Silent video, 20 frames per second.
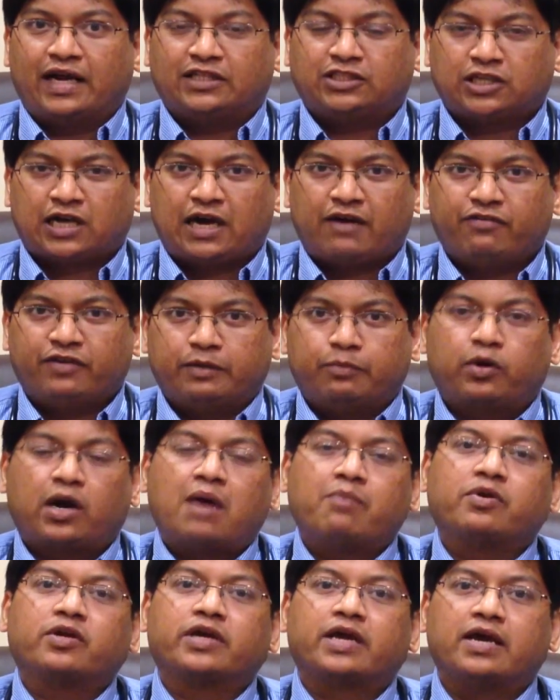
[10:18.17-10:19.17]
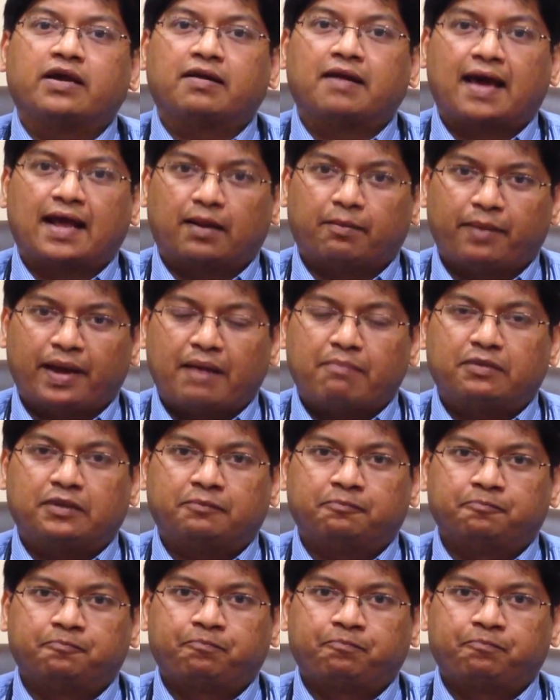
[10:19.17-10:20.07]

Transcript: HIV primary care in Alabama.